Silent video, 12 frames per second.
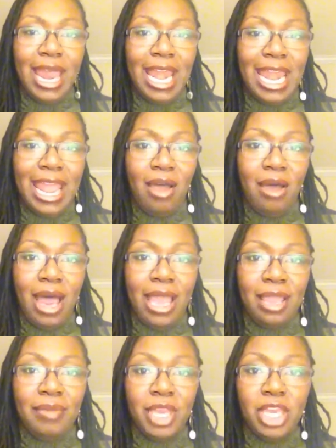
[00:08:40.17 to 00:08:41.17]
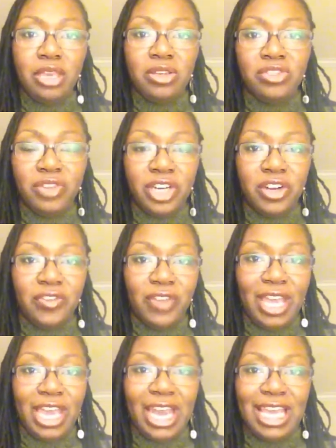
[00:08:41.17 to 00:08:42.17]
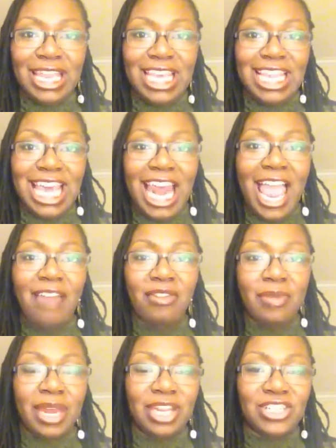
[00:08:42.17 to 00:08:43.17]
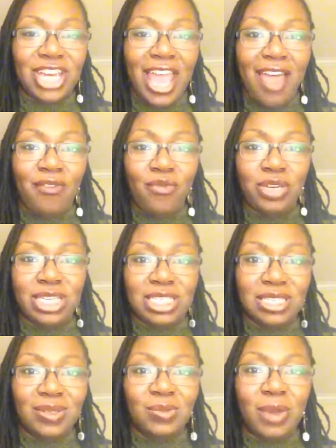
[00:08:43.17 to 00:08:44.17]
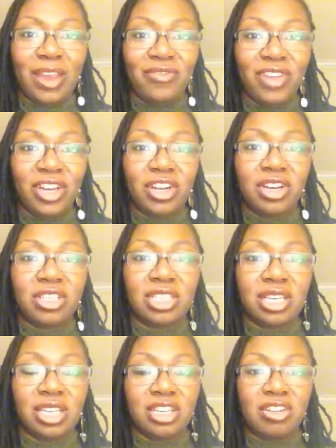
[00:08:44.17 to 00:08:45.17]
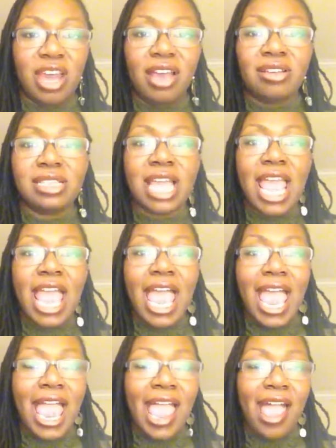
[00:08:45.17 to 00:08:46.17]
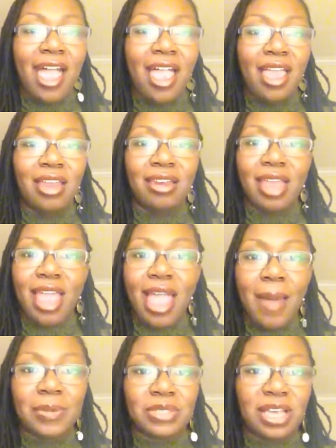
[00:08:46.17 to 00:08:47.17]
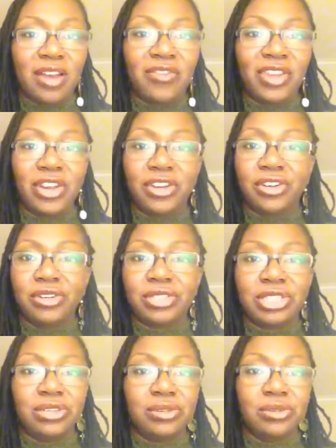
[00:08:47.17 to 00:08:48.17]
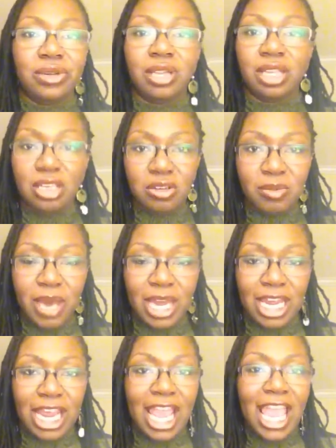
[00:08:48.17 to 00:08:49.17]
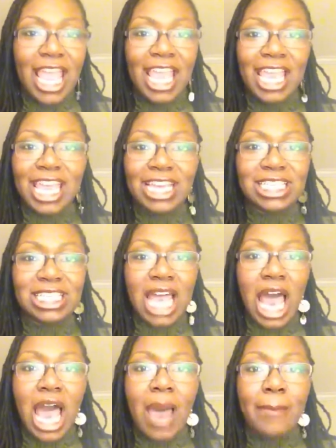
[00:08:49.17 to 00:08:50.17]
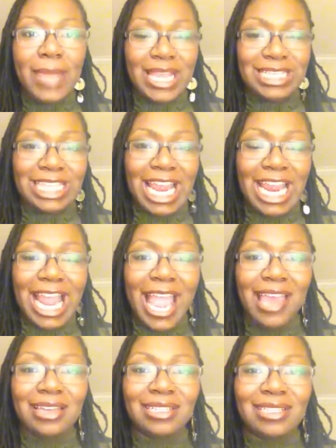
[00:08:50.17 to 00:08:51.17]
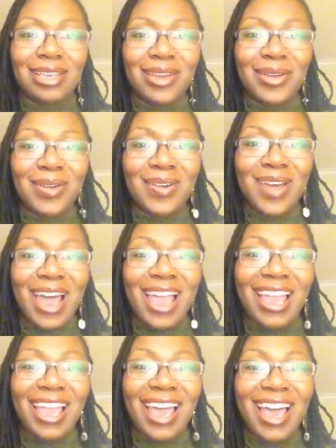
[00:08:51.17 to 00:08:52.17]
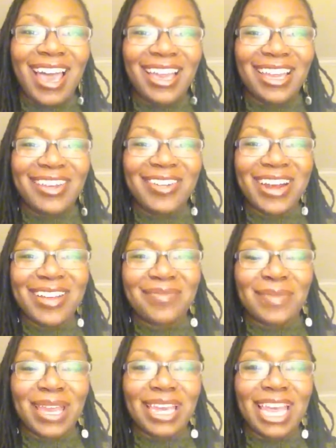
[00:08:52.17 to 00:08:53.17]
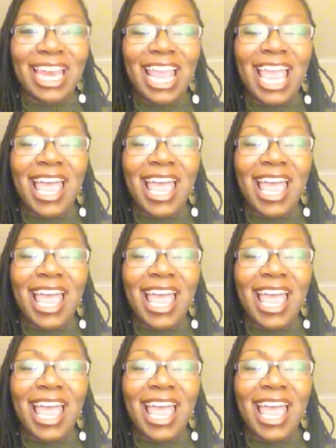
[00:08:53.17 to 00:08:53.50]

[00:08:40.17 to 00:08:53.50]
Now, I am a huge vinegar fan. I think that everybody should have distilled white vinegar to clean your house and apple cider vinegar to clean your body. It's amazing. And so I highly recommend it.